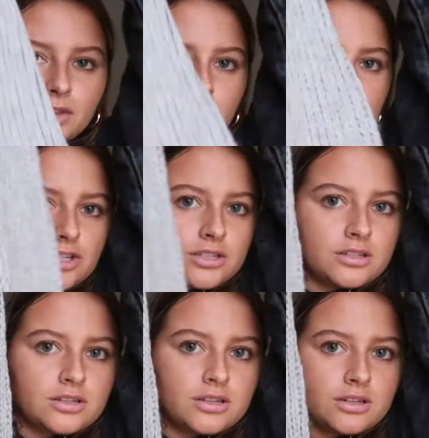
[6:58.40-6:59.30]
It's
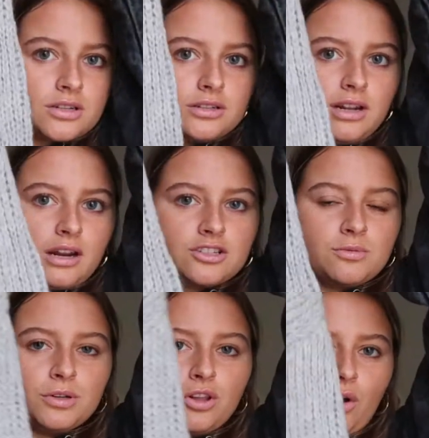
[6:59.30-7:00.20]
just not a
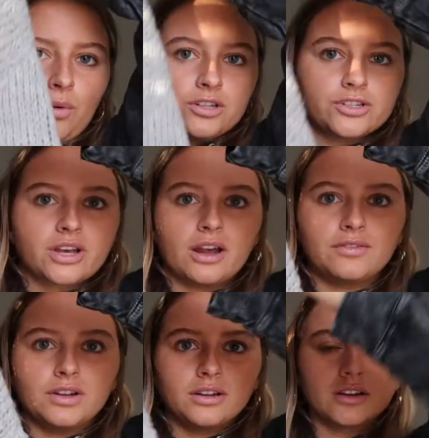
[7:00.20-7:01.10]
super long one, just kind
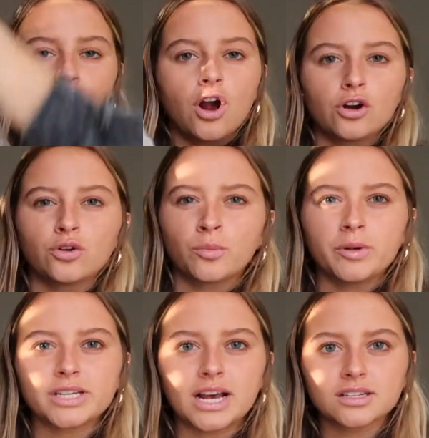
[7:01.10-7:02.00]
of a
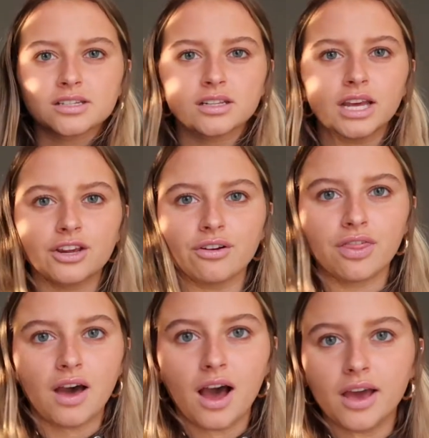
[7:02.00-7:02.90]
normal size to like your
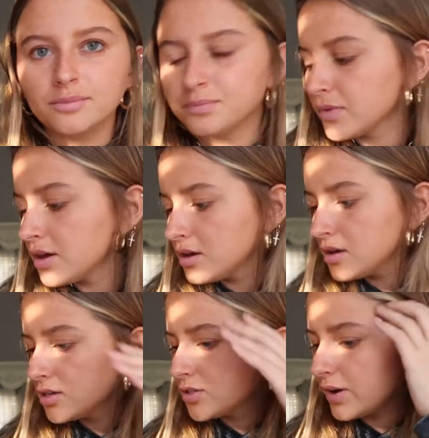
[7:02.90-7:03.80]
thigh.
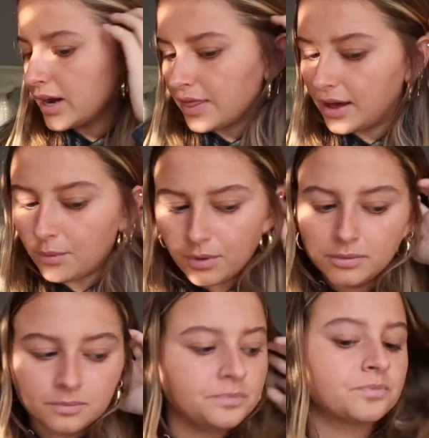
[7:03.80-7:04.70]
So I got that
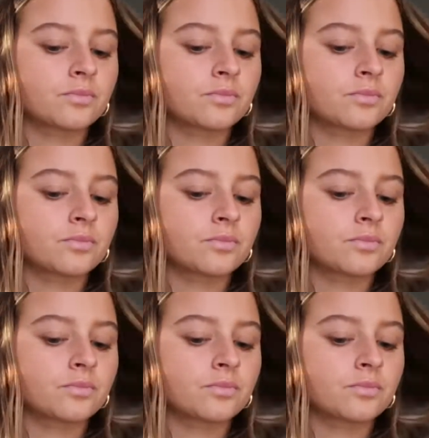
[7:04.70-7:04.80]
one.